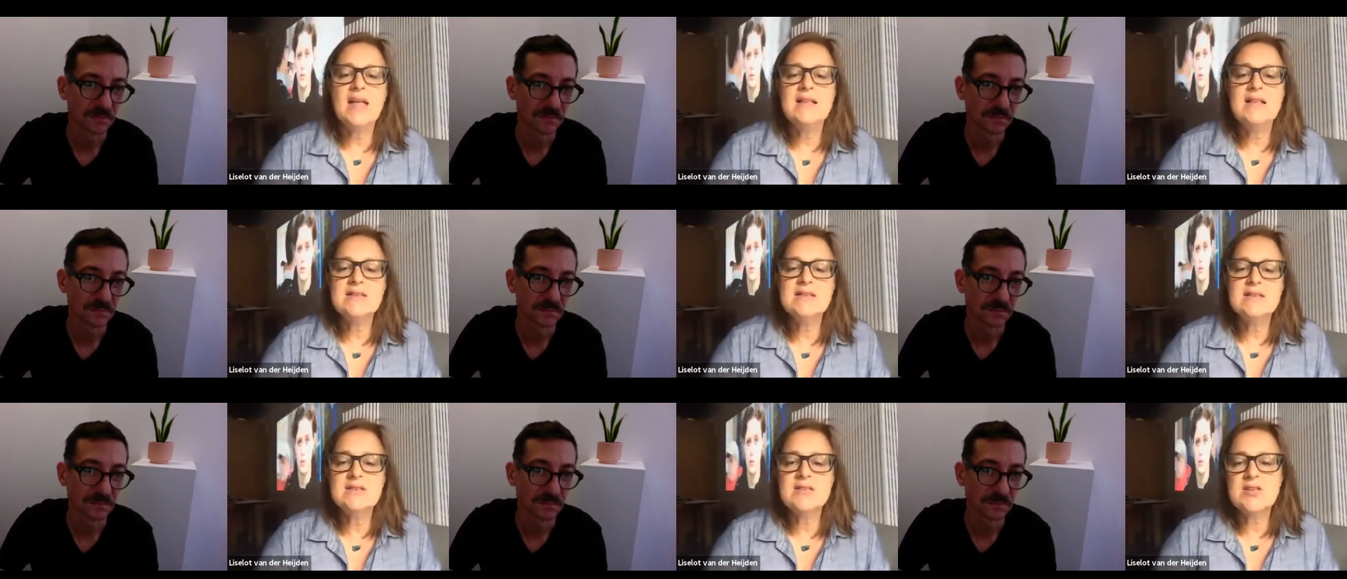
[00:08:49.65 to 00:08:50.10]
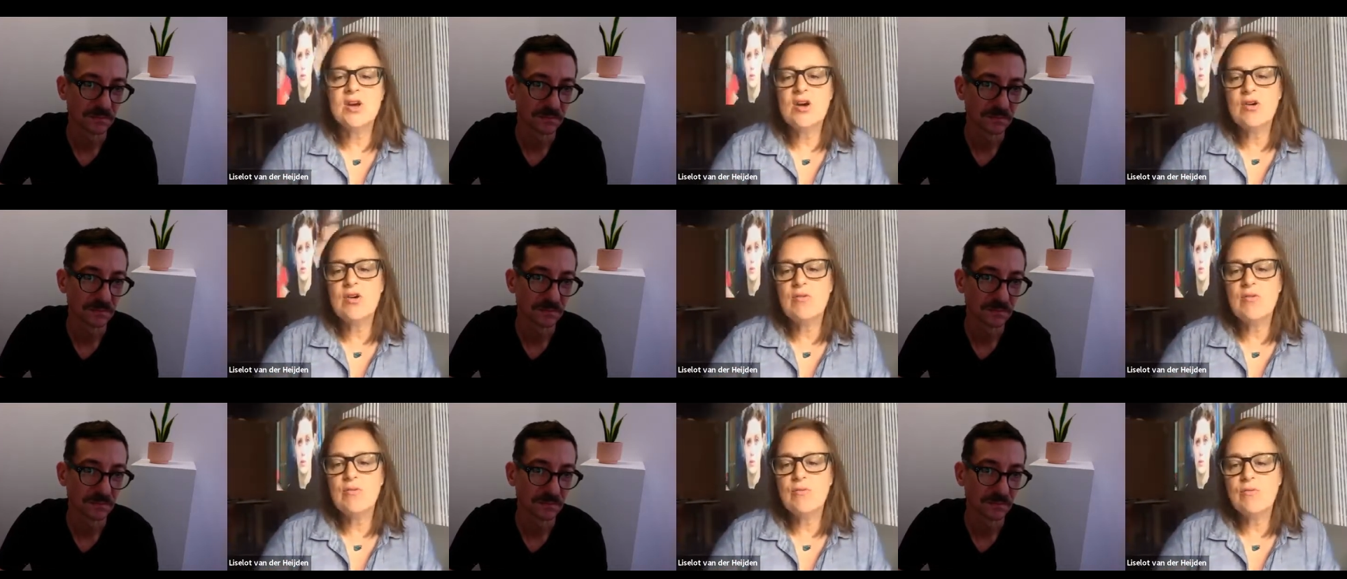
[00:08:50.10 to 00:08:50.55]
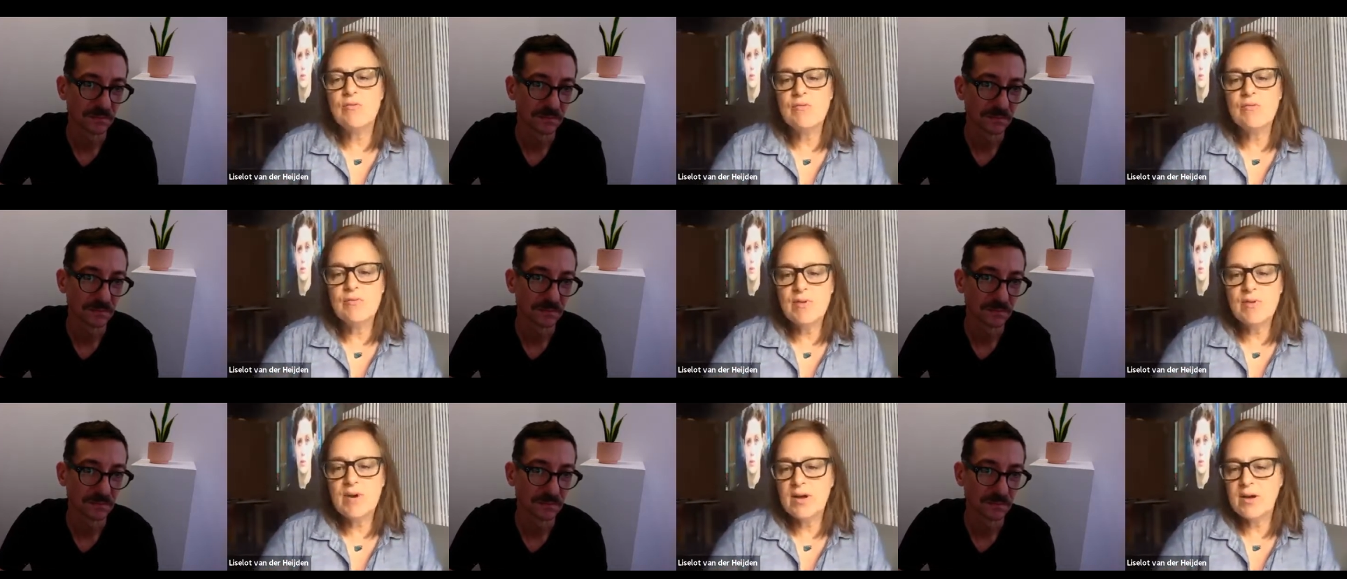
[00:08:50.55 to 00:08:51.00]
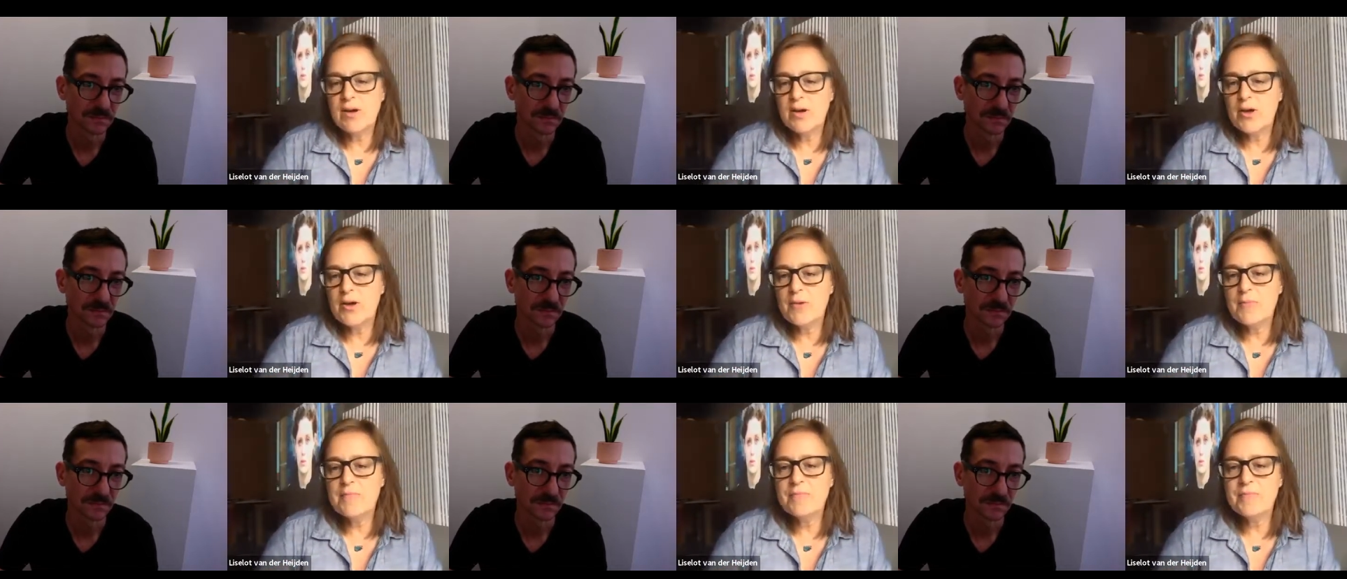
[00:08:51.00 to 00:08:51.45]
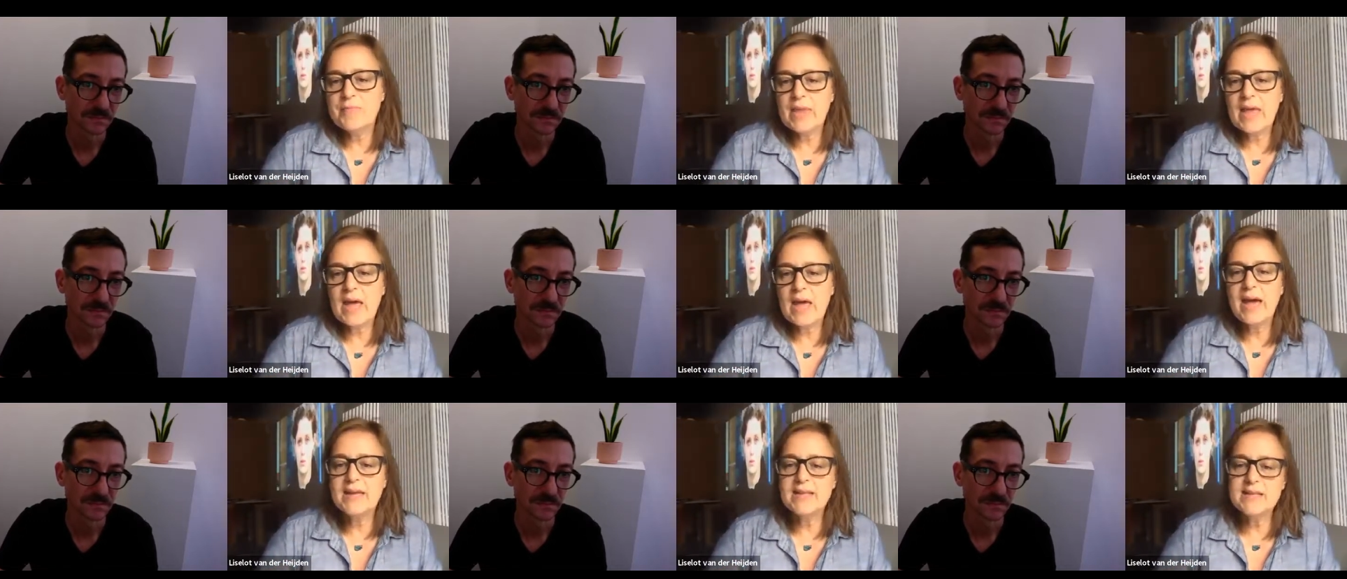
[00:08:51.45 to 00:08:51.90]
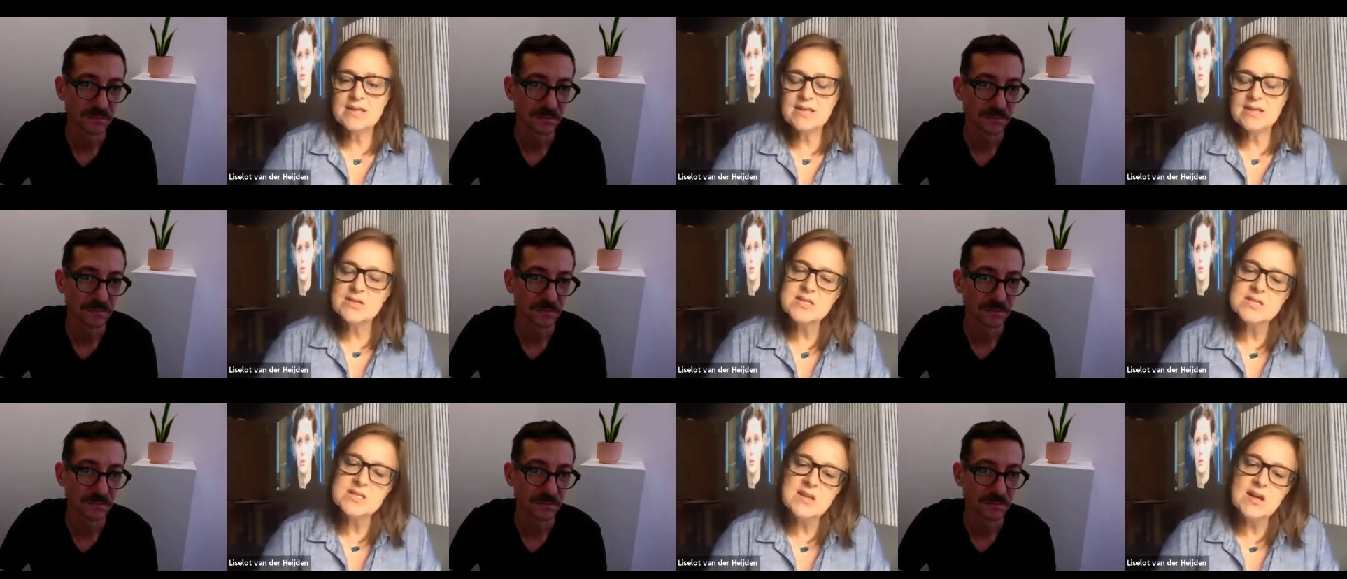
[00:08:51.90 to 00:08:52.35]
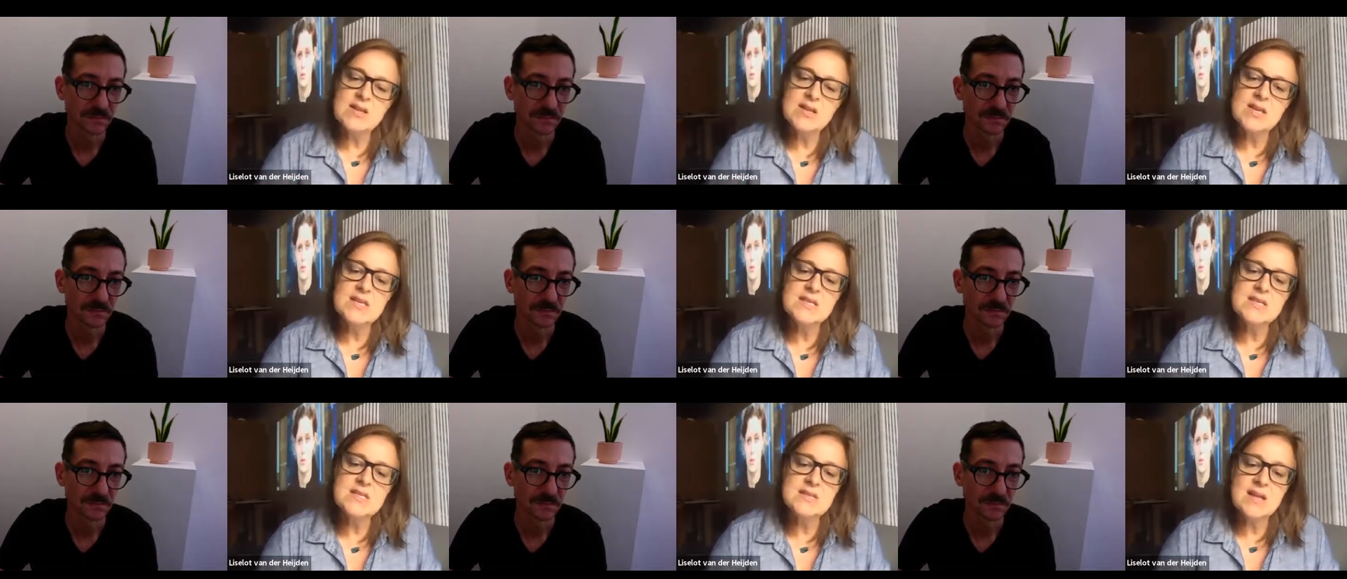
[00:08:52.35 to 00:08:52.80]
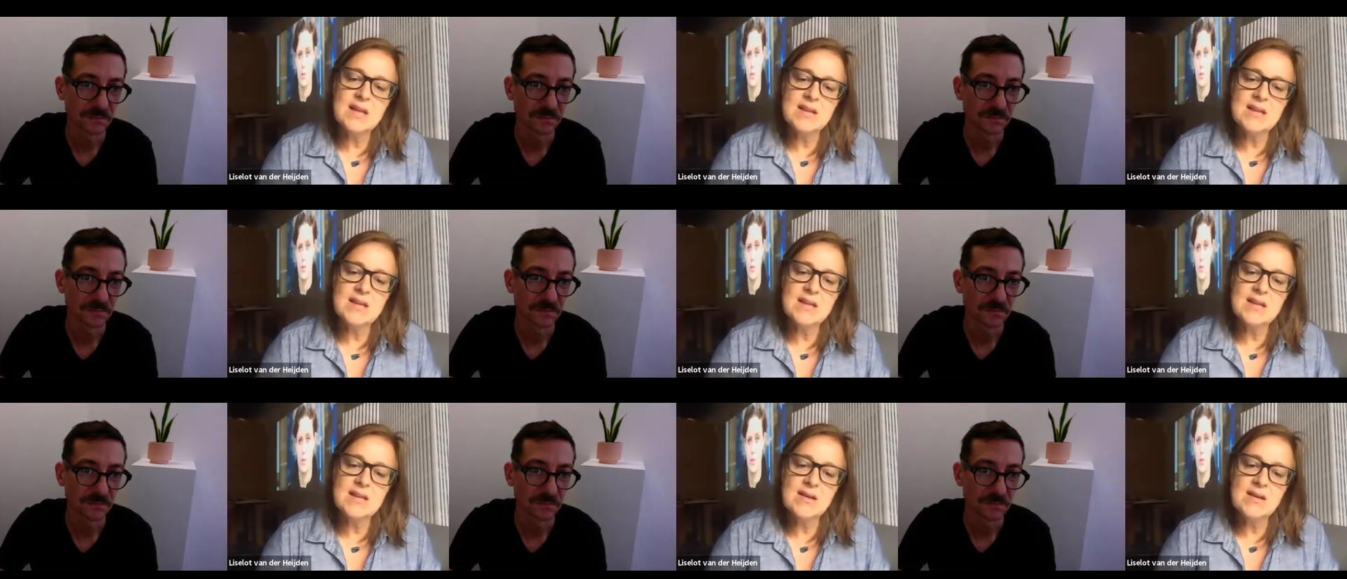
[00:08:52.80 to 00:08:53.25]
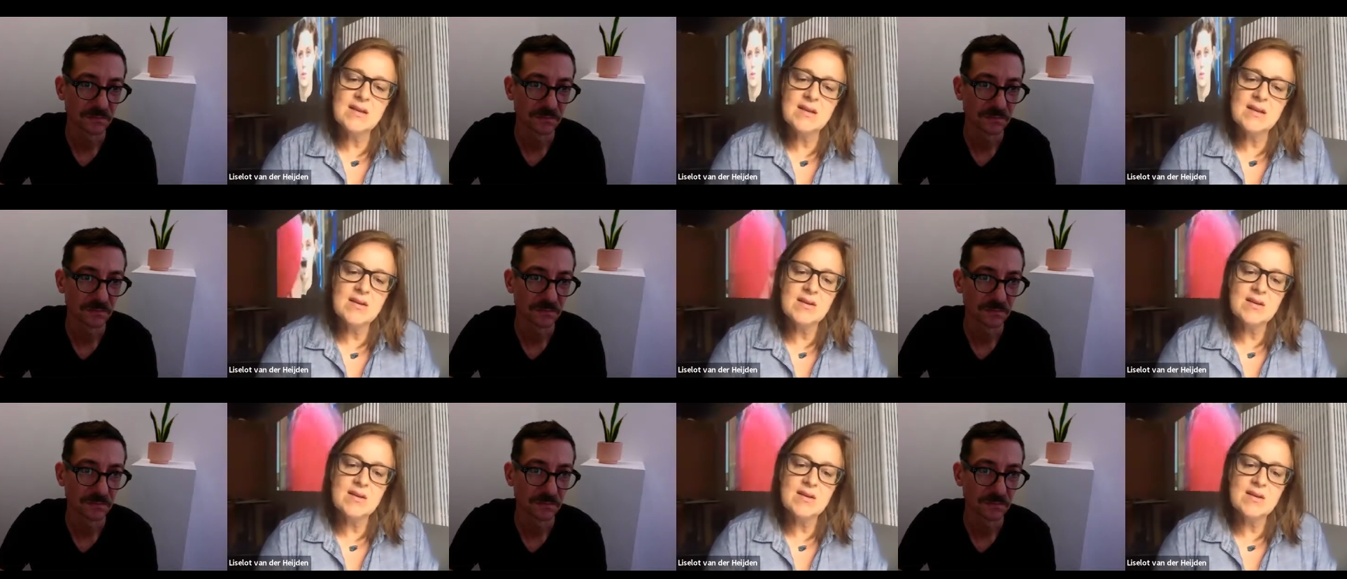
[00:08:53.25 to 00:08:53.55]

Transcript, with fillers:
Speaker 1: And so I did a studies that,